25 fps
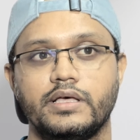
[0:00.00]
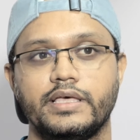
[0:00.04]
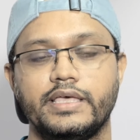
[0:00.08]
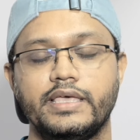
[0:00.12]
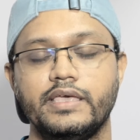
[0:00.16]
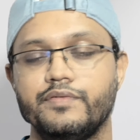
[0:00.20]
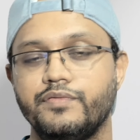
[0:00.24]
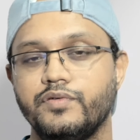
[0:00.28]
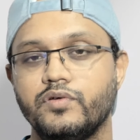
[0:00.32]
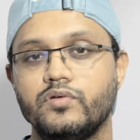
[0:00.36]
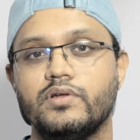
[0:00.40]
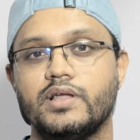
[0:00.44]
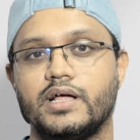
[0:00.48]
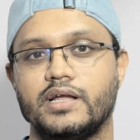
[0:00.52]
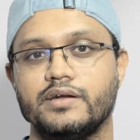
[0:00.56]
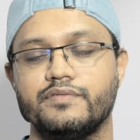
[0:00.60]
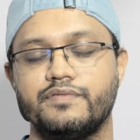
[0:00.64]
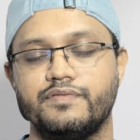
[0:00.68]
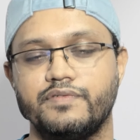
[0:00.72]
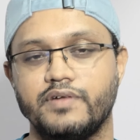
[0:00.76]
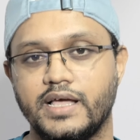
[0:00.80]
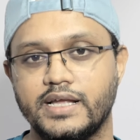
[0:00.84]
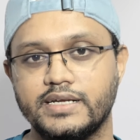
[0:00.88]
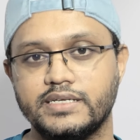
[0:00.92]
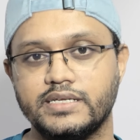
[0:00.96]
if you learn
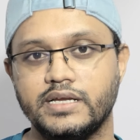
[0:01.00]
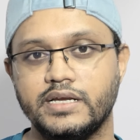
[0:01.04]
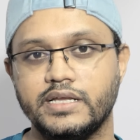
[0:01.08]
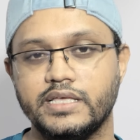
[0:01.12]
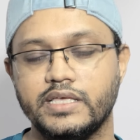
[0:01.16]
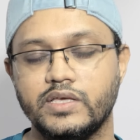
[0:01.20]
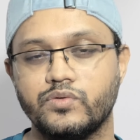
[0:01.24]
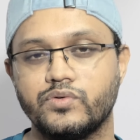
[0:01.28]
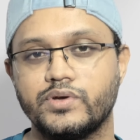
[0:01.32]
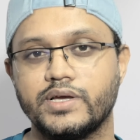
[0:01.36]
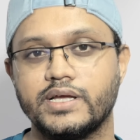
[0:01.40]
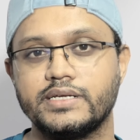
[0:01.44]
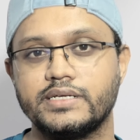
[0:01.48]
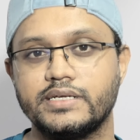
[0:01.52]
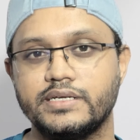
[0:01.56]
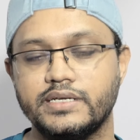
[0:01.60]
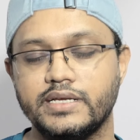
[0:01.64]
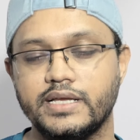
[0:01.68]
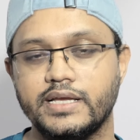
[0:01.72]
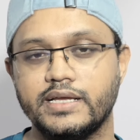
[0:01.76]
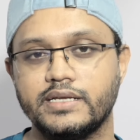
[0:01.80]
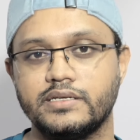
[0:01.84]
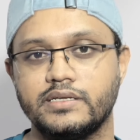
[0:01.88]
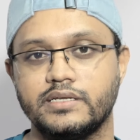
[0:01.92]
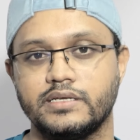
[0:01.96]
Flutter, you can
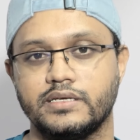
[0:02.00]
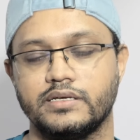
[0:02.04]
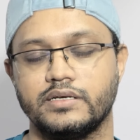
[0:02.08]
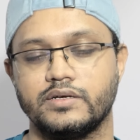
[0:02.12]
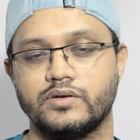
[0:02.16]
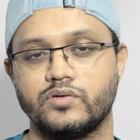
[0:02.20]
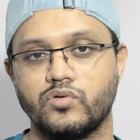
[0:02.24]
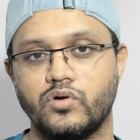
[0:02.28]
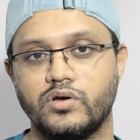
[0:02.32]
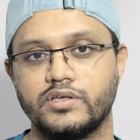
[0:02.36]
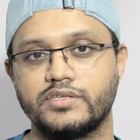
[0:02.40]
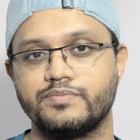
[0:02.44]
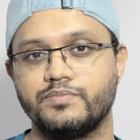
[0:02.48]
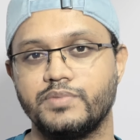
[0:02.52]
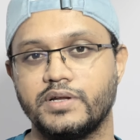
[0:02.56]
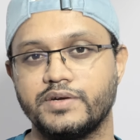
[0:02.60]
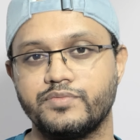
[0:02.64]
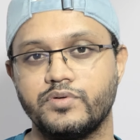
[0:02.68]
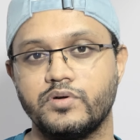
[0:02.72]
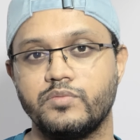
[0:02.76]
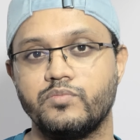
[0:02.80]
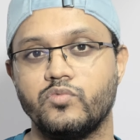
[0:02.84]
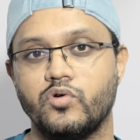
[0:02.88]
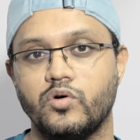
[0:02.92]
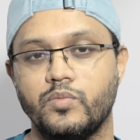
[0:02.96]
create
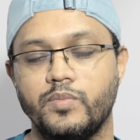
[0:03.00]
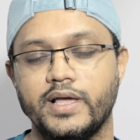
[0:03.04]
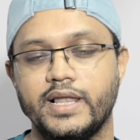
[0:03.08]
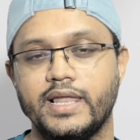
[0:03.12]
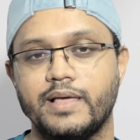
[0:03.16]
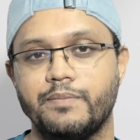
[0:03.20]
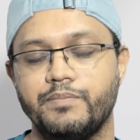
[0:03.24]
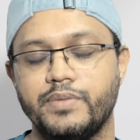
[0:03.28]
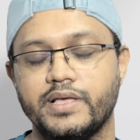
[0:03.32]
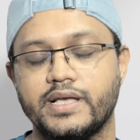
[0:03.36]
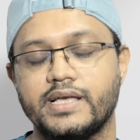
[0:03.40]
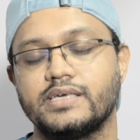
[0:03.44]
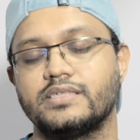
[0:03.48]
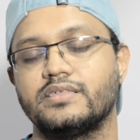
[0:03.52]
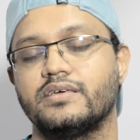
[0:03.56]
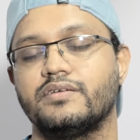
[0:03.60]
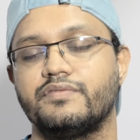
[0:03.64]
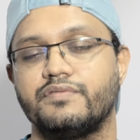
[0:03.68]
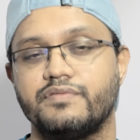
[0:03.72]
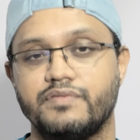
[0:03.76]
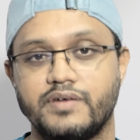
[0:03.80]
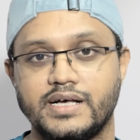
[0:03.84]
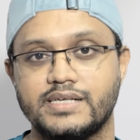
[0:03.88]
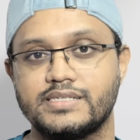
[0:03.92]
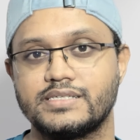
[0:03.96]
cross-platform mobile application
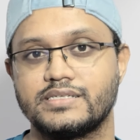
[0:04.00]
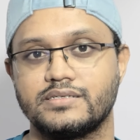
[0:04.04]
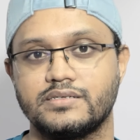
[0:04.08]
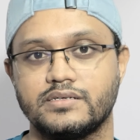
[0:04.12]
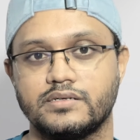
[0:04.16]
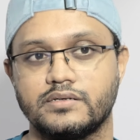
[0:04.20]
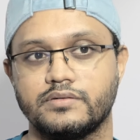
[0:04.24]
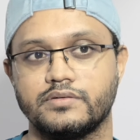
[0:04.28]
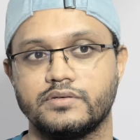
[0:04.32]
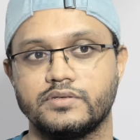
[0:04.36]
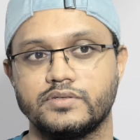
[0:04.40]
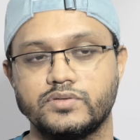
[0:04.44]
faster.